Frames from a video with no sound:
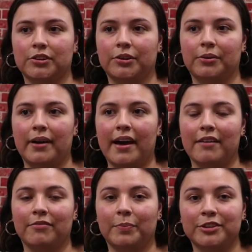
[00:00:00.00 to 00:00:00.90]
to
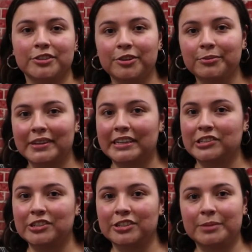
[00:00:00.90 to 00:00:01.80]
have personal
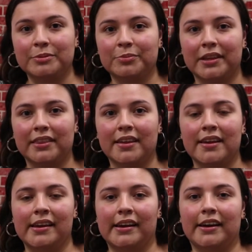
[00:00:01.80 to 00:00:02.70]
relationships with
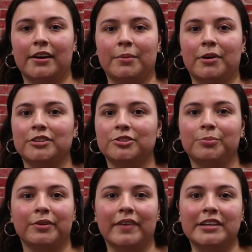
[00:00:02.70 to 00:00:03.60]
um, our
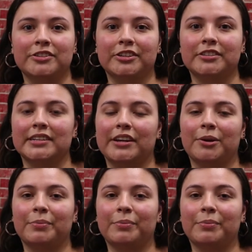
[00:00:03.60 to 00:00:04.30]
supervisors, and our